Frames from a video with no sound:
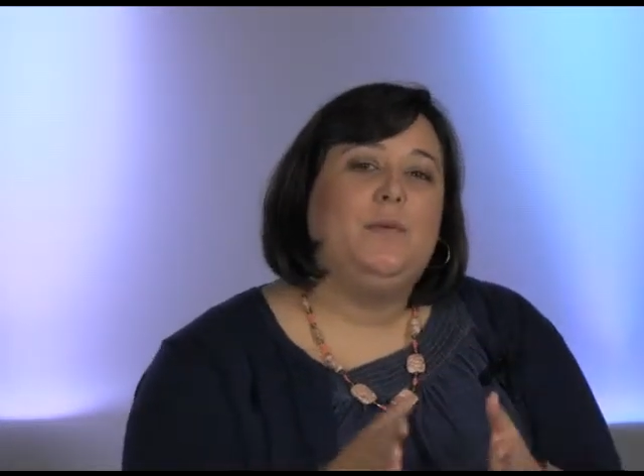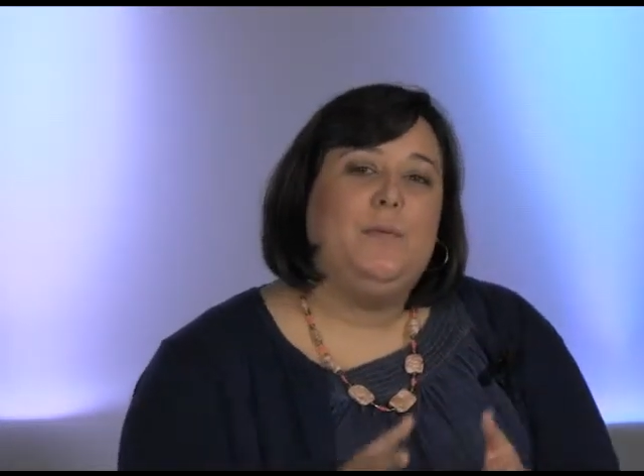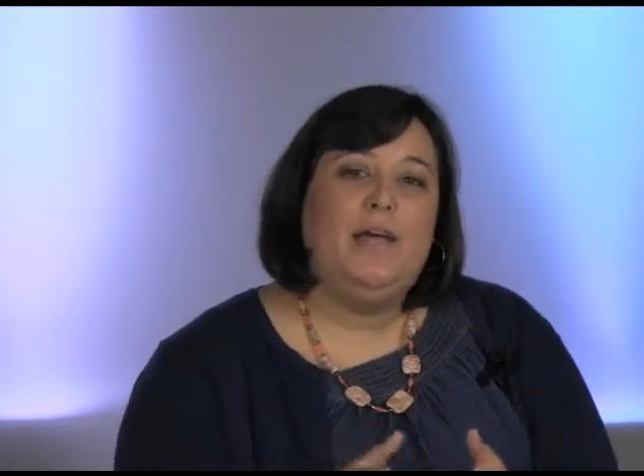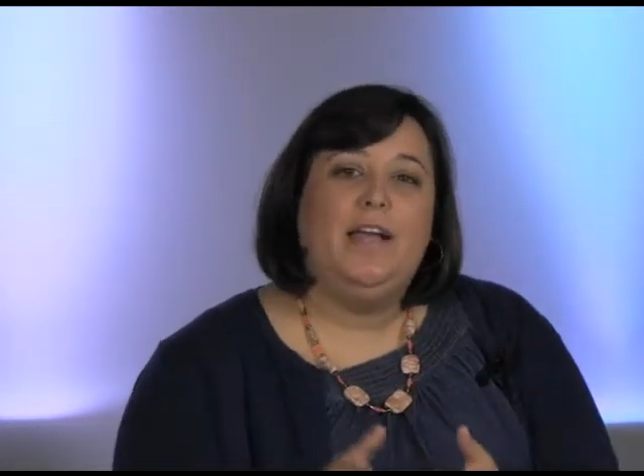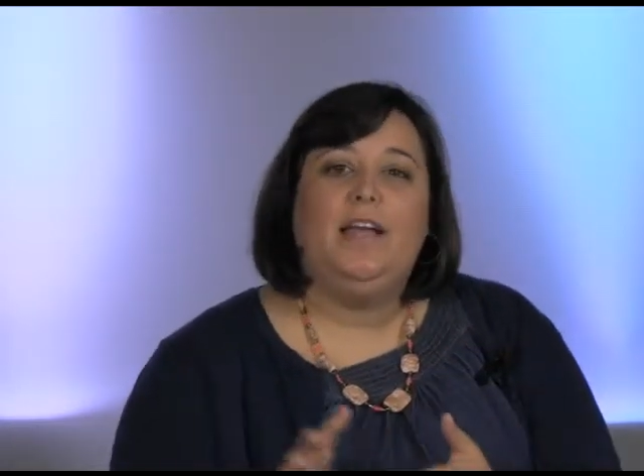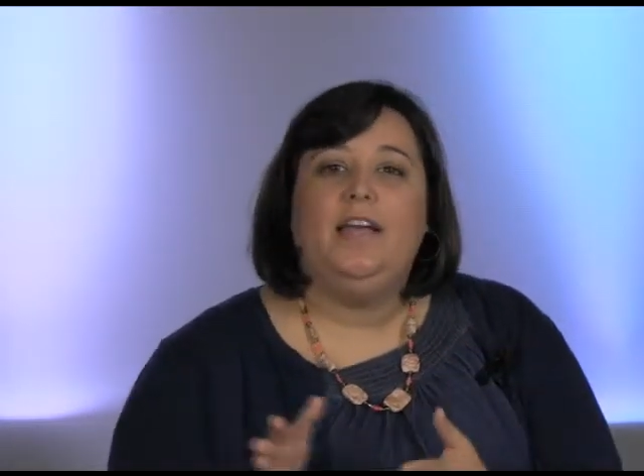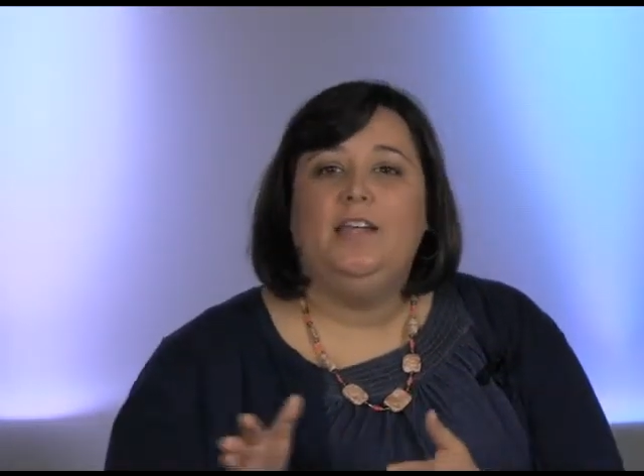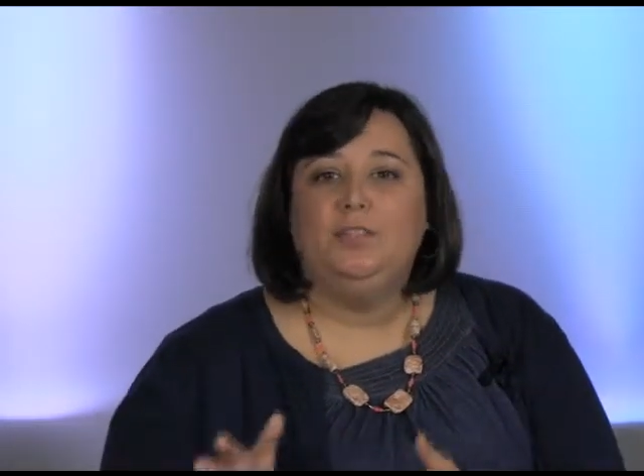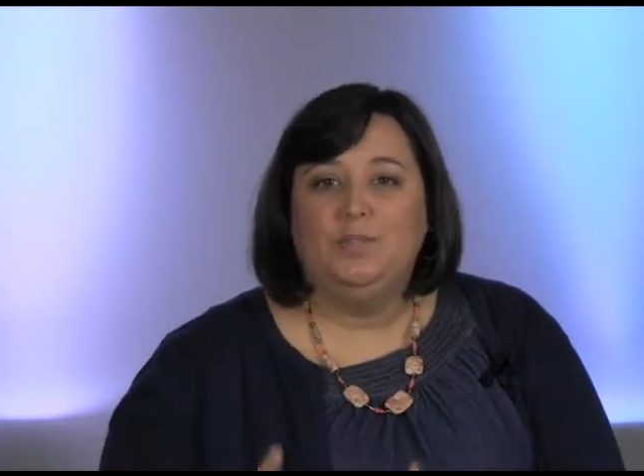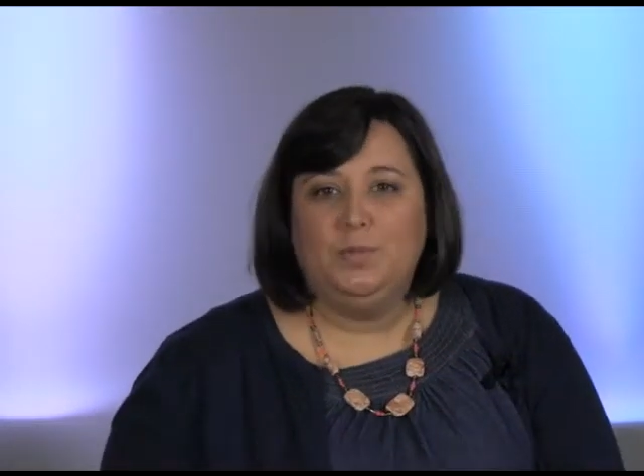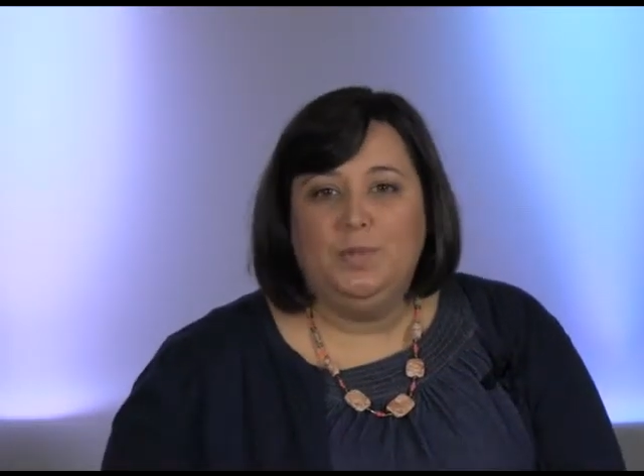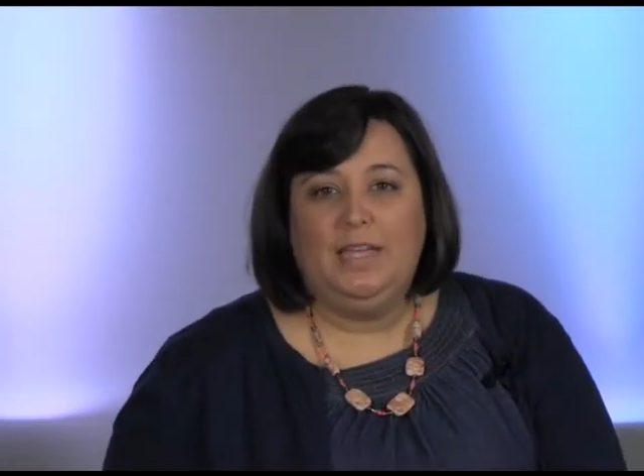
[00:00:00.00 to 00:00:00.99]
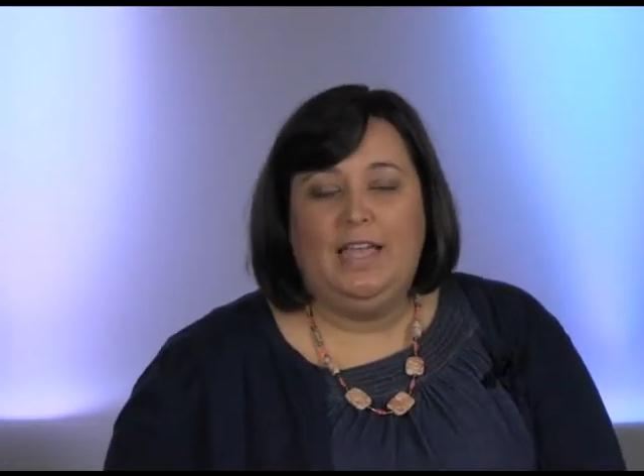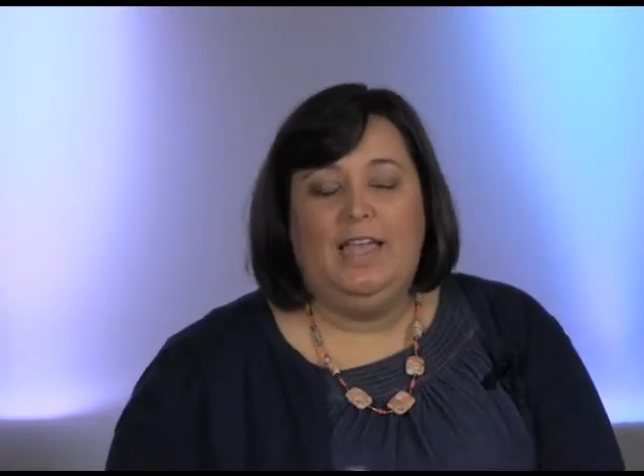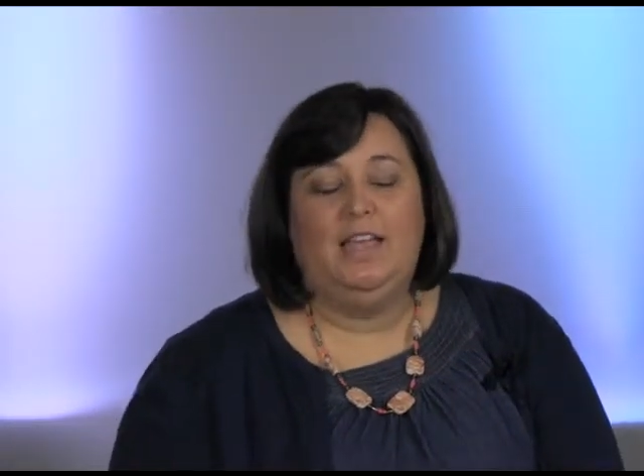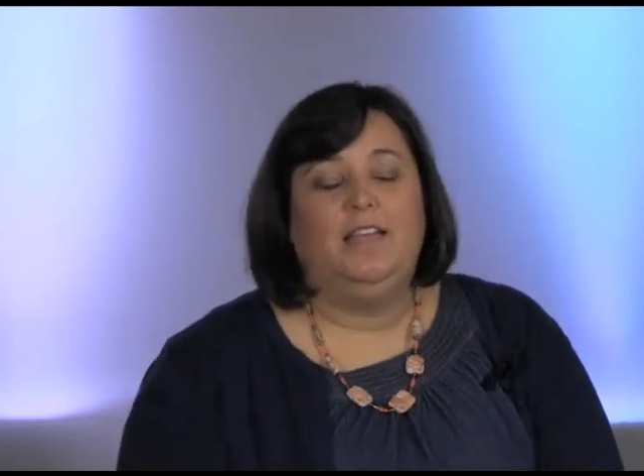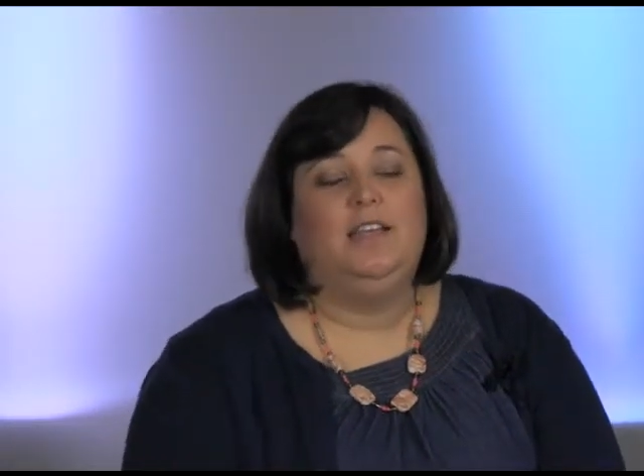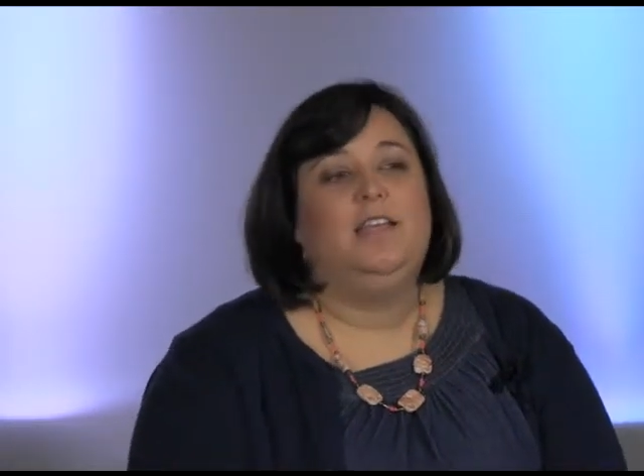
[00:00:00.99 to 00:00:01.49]
Rebecca, and
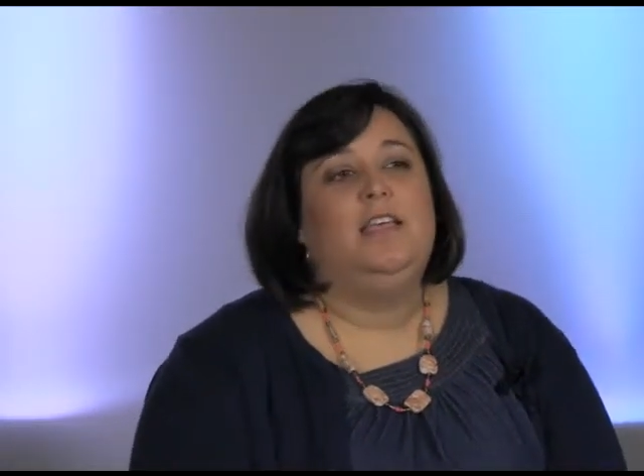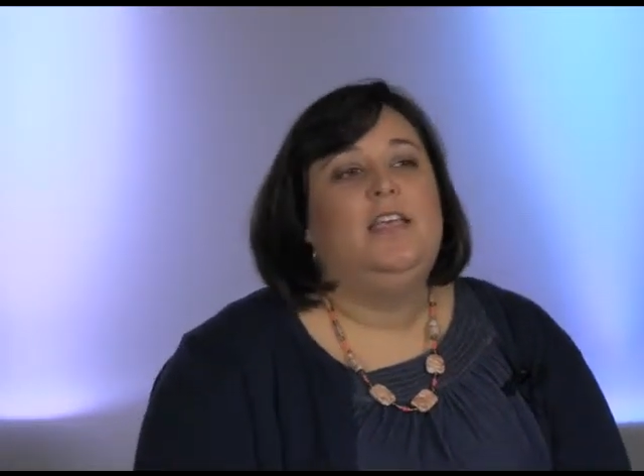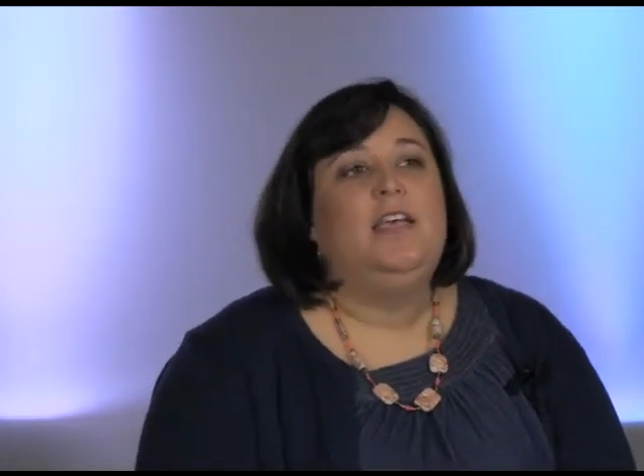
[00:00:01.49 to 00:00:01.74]
Julianne.